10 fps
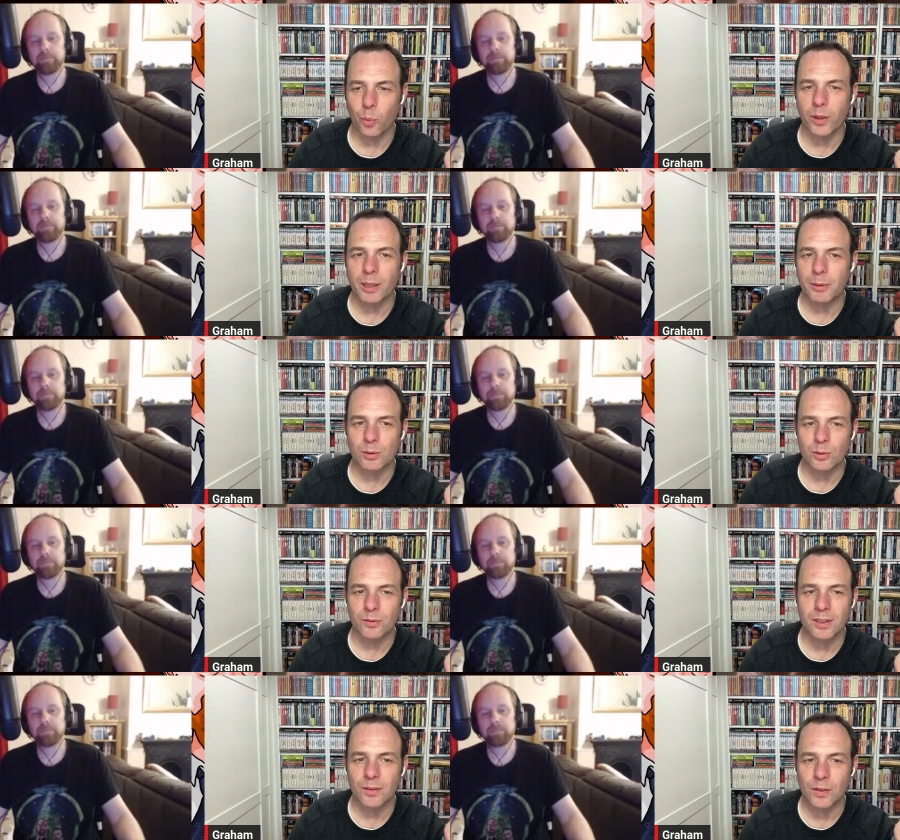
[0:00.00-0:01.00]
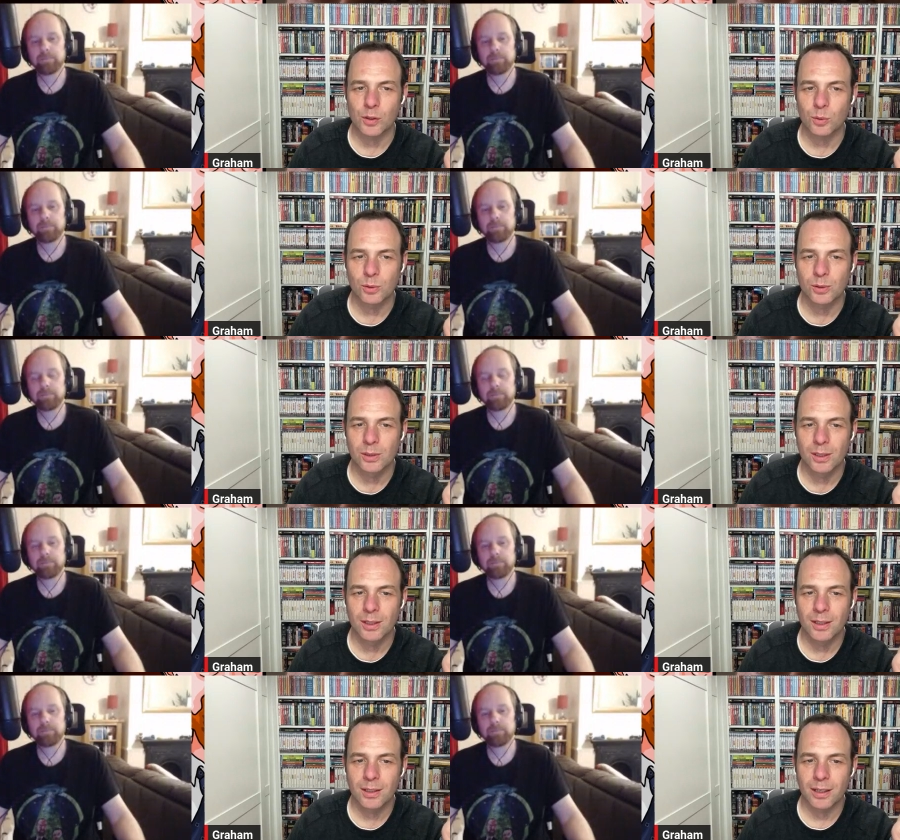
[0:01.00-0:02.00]
Speaker 1: one episode of TV shows,
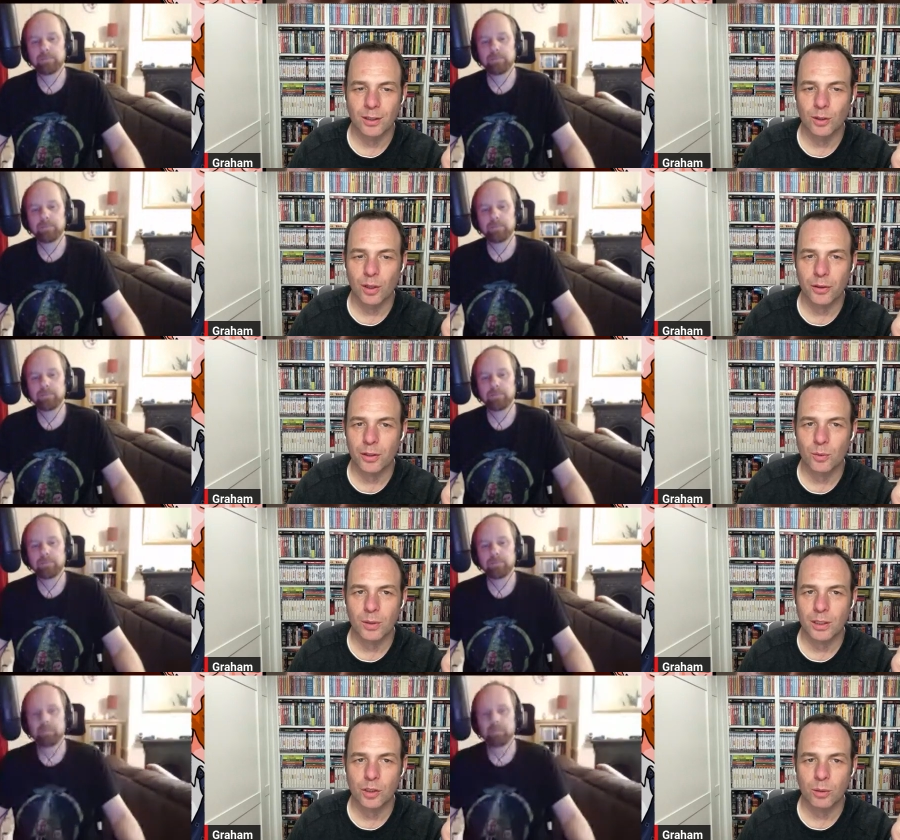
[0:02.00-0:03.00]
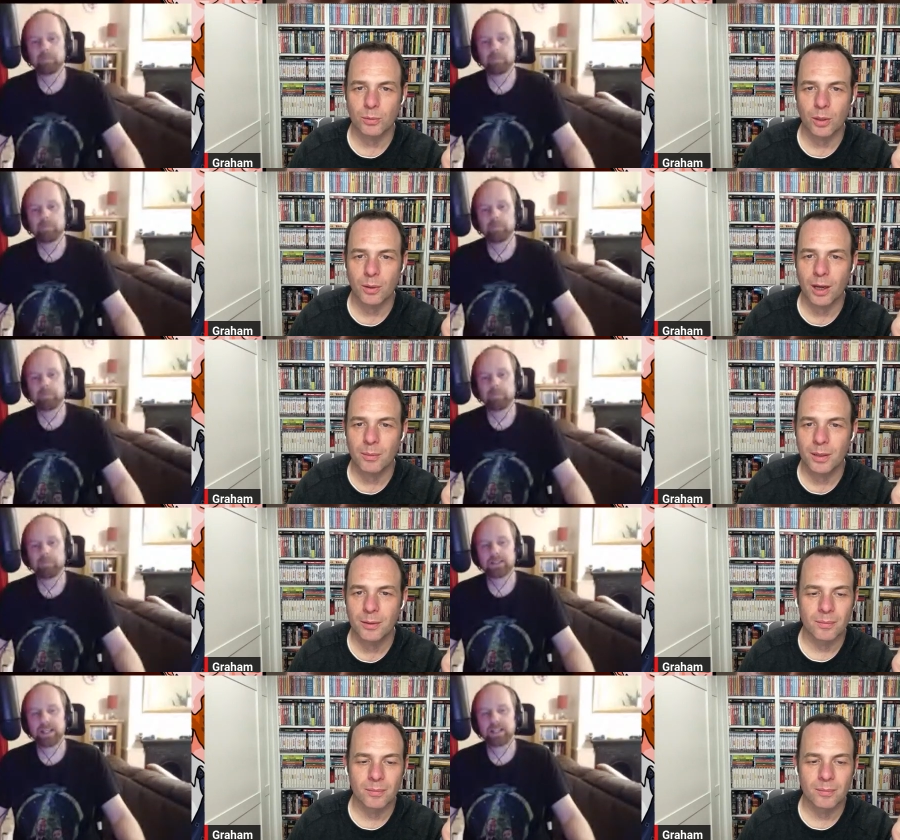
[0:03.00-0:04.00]
and nothing really jumps out at me.
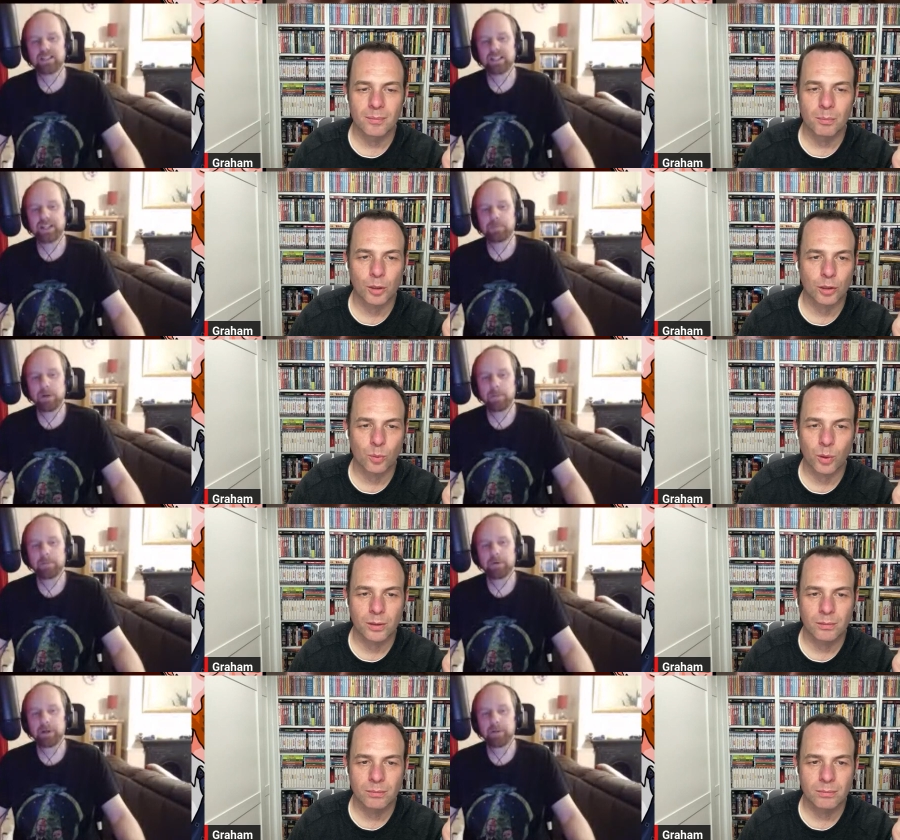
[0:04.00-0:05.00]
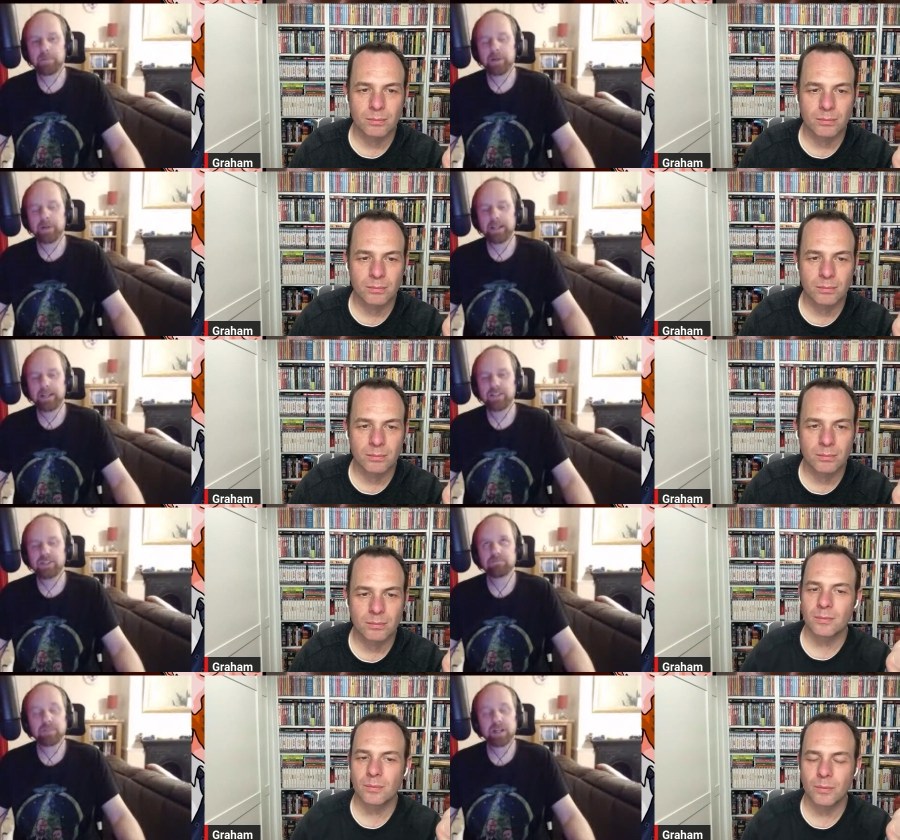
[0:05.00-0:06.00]
It's probably One, what it'll be. She's
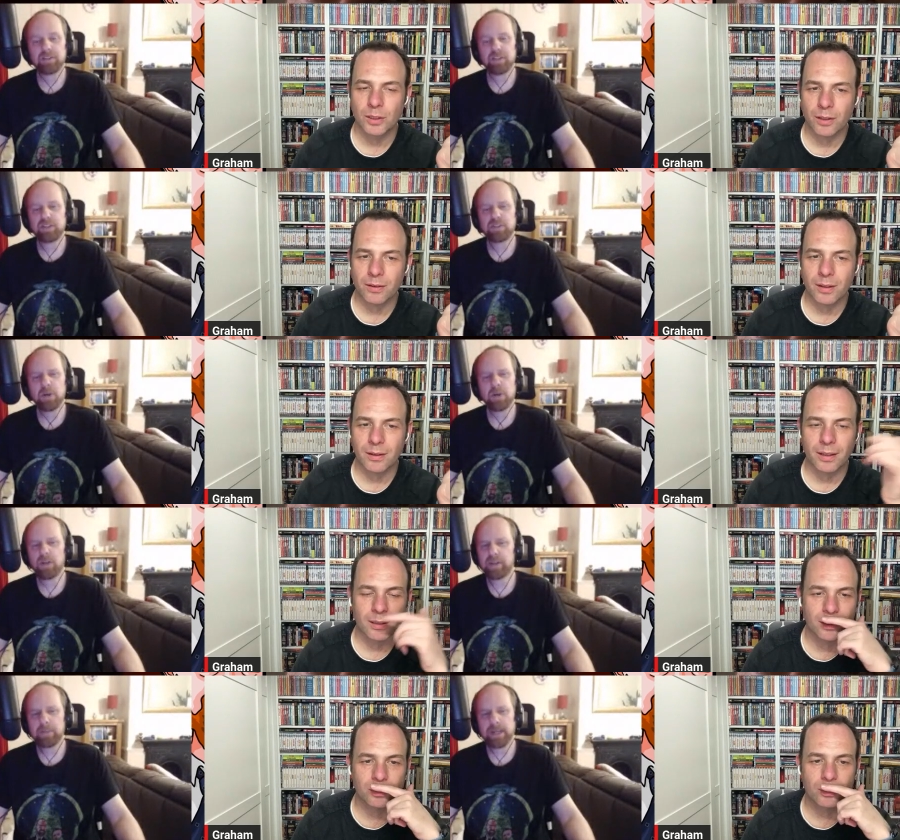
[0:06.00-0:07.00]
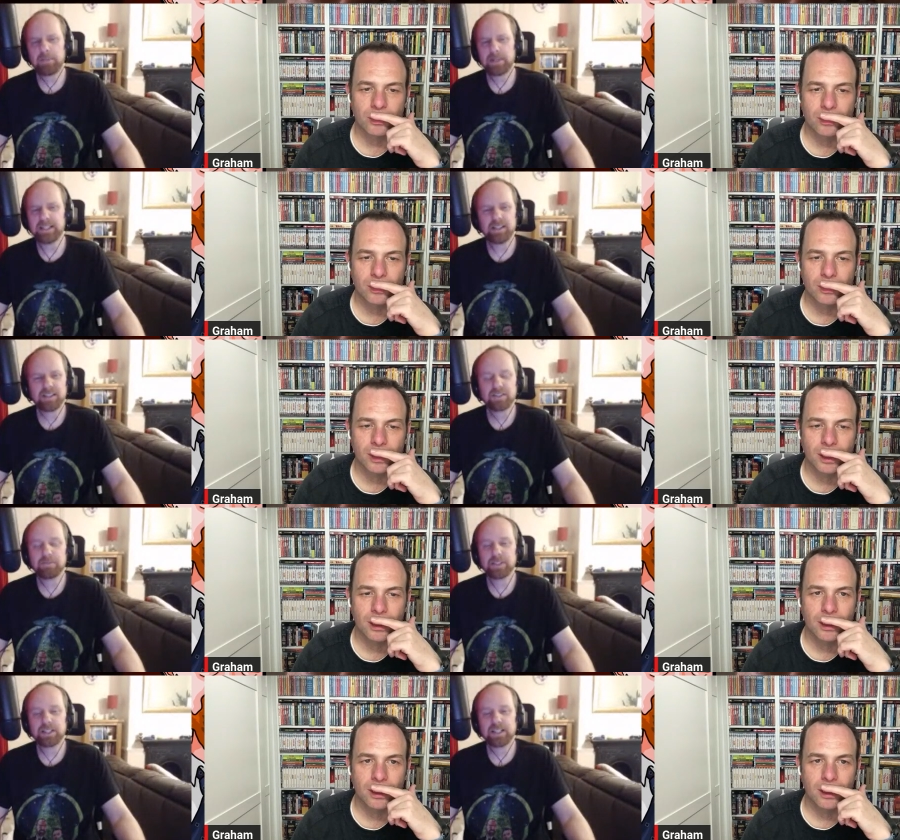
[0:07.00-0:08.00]
Speaker 2: Smallville, maybe, or something like that.
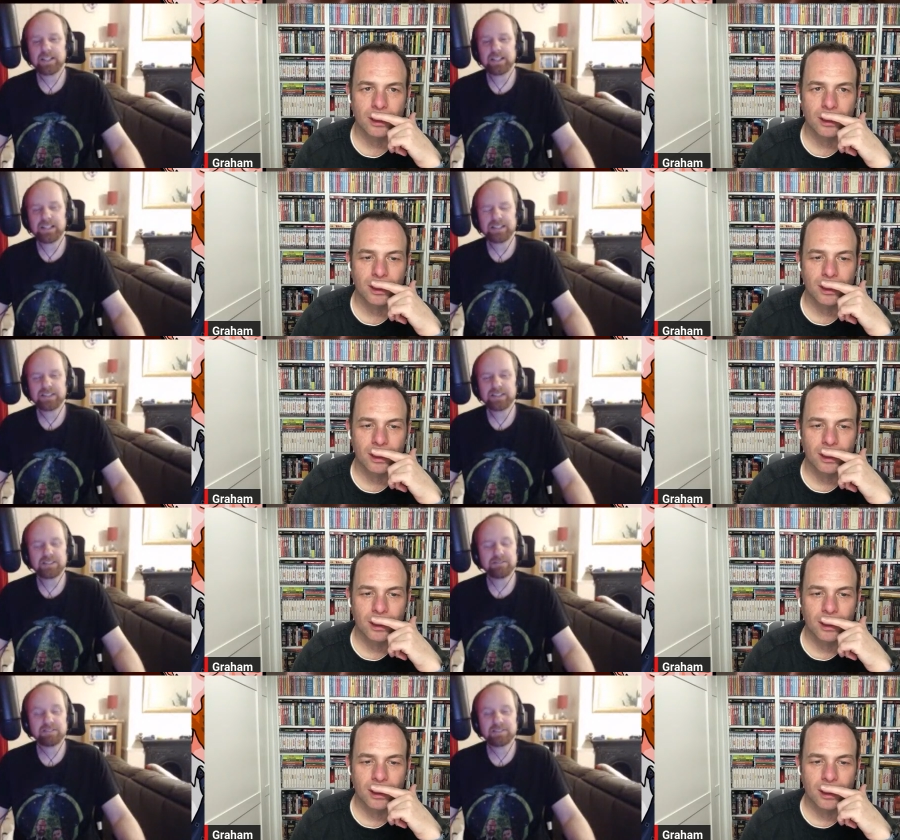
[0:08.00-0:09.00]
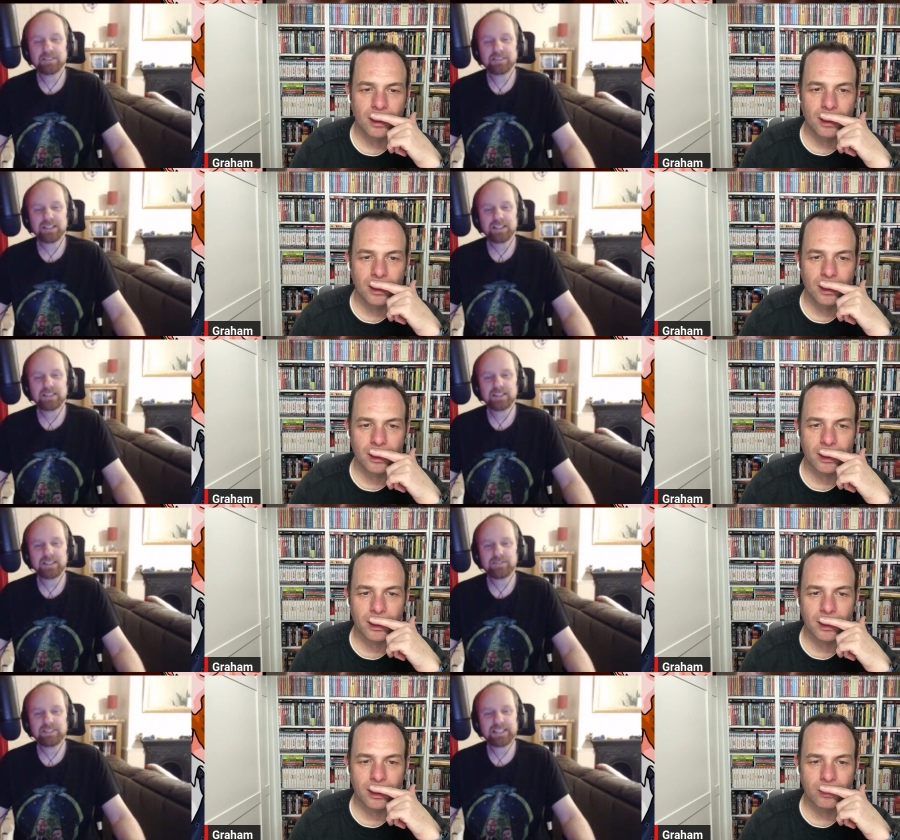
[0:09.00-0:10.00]
I don't know. Like,
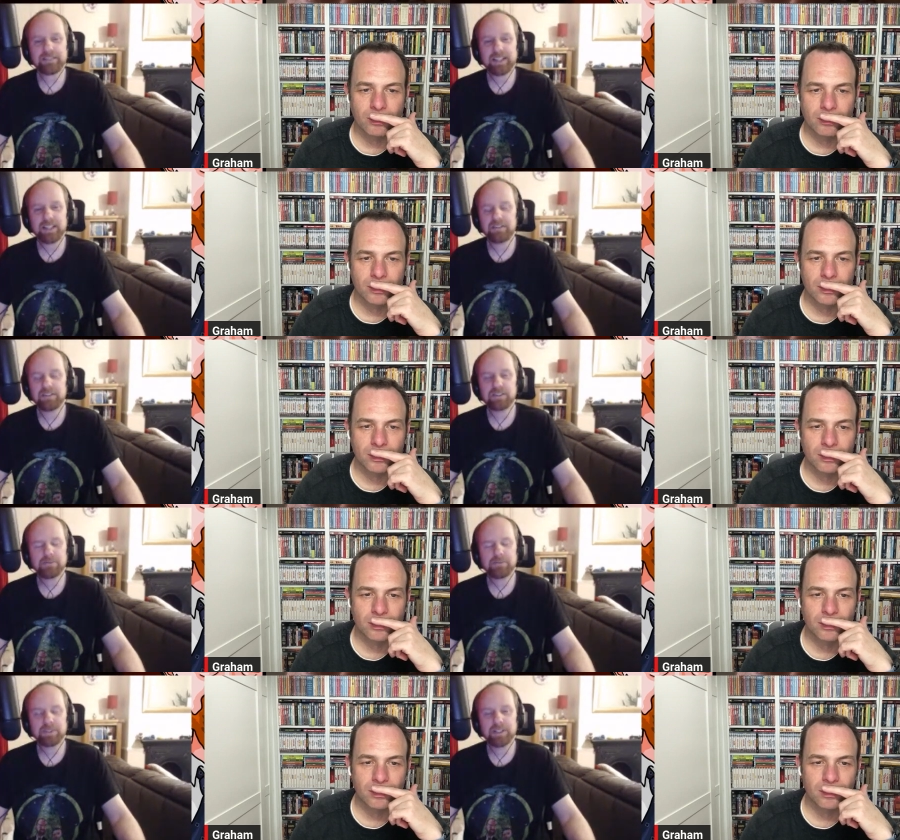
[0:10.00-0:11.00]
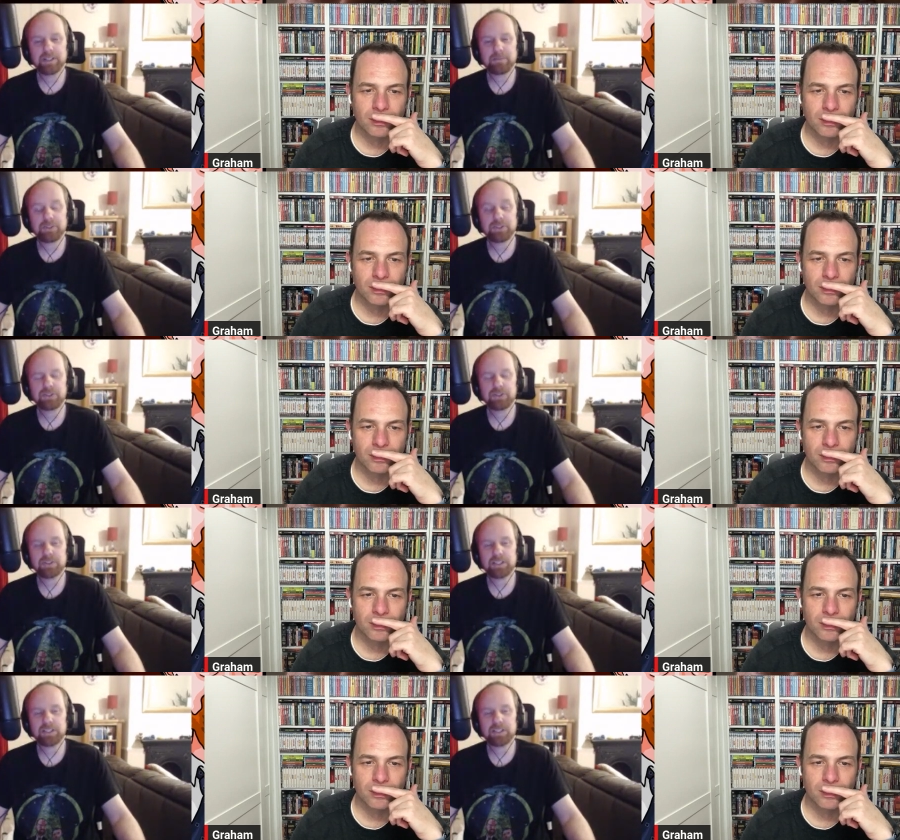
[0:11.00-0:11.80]
definitely seen her in something. I'm sure I